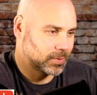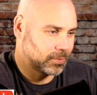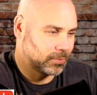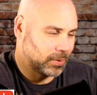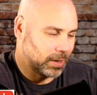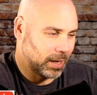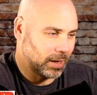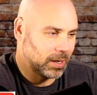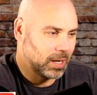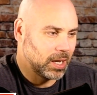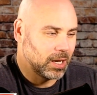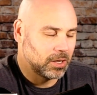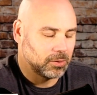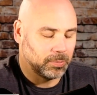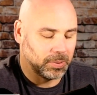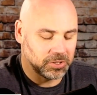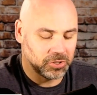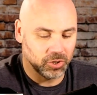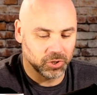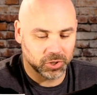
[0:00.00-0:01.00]
Right.
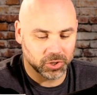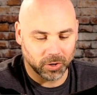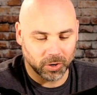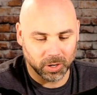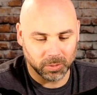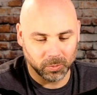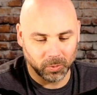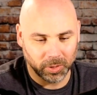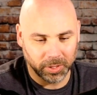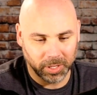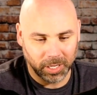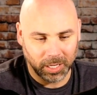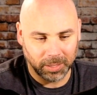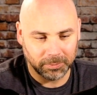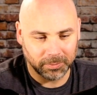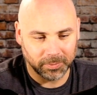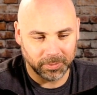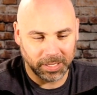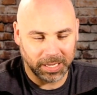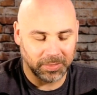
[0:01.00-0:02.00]
But you started one
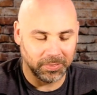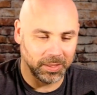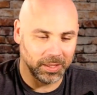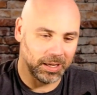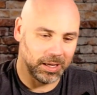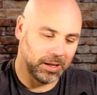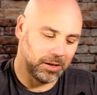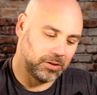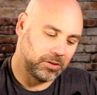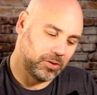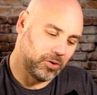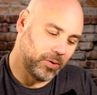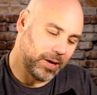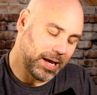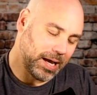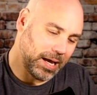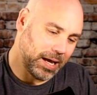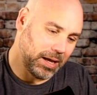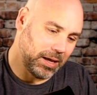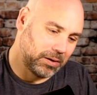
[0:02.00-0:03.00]
up, and then you
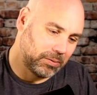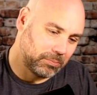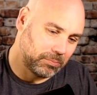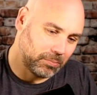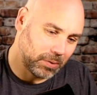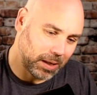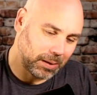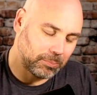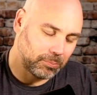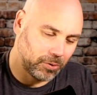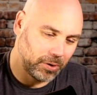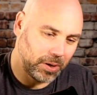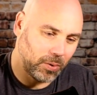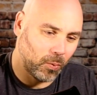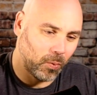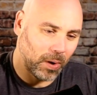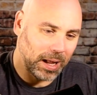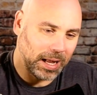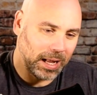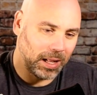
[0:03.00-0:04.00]
had a pretty
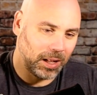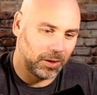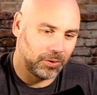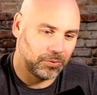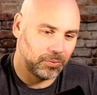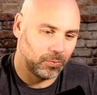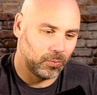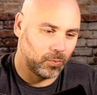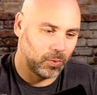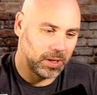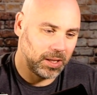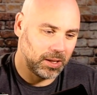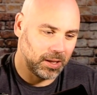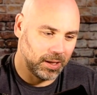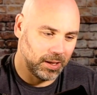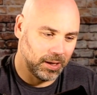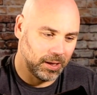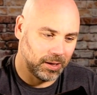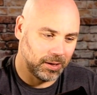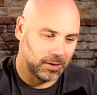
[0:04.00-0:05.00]
wild
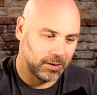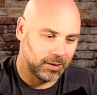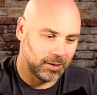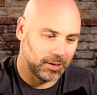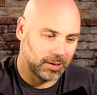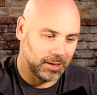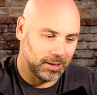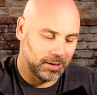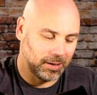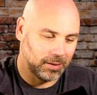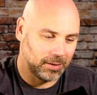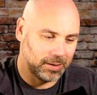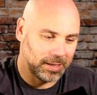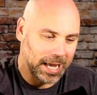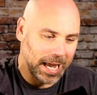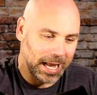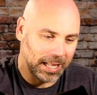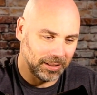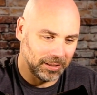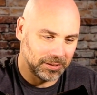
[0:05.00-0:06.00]
weekend in
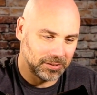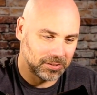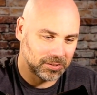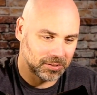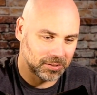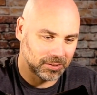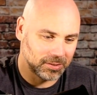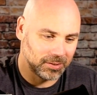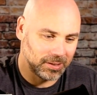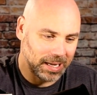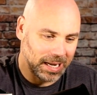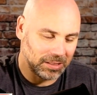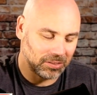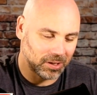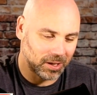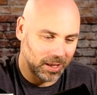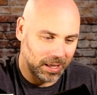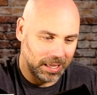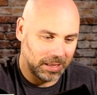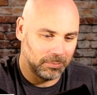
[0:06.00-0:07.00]
Dallas at the
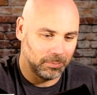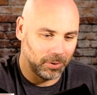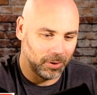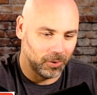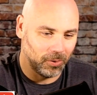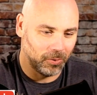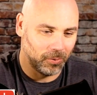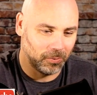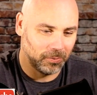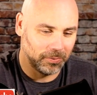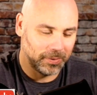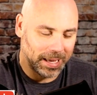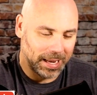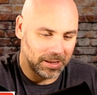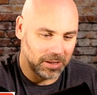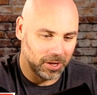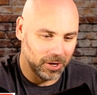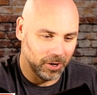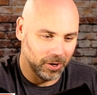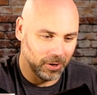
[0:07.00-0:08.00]
Cotton Bowl that
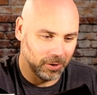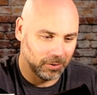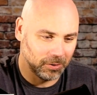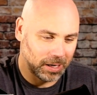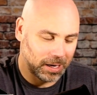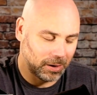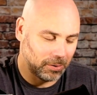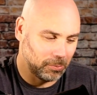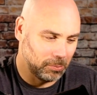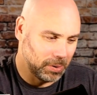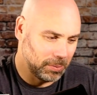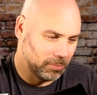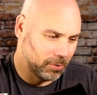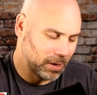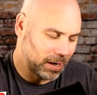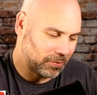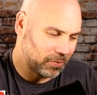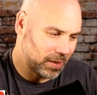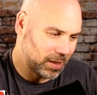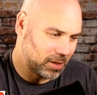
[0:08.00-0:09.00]
year. I remember,
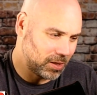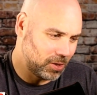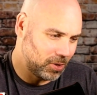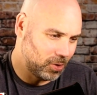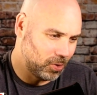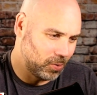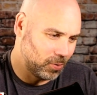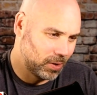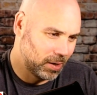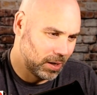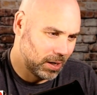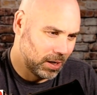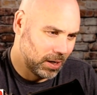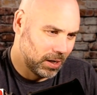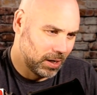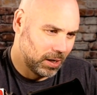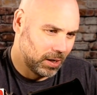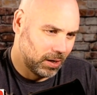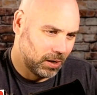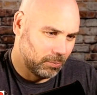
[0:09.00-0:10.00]
I think you
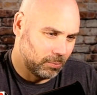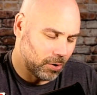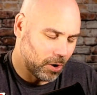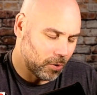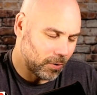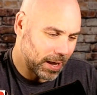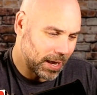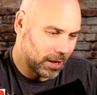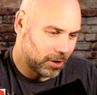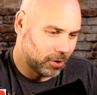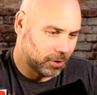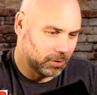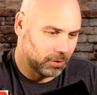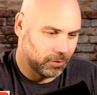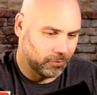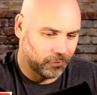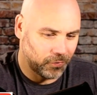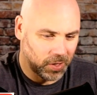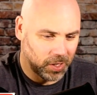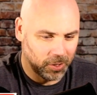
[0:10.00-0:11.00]
broke out onto the
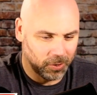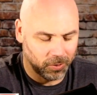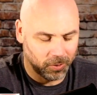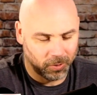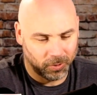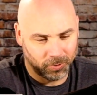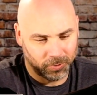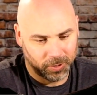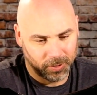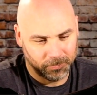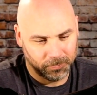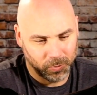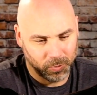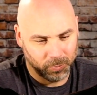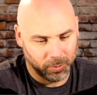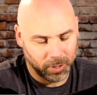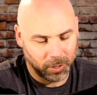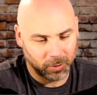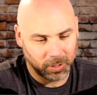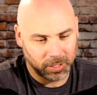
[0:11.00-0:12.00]
field, you
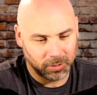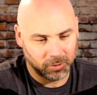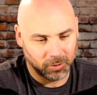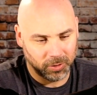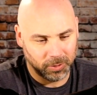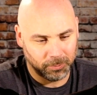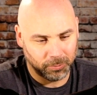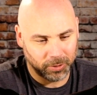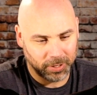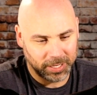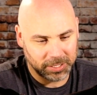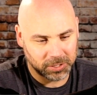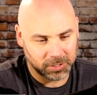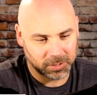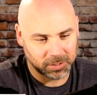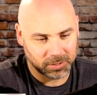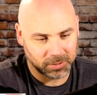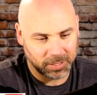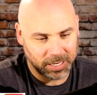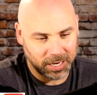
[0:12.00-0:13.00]
broke into the
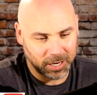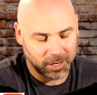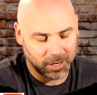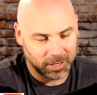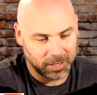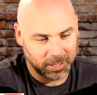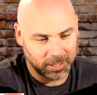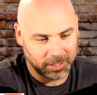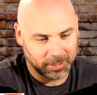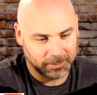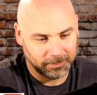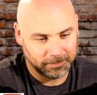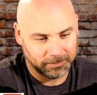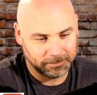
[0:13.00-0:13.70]
press area,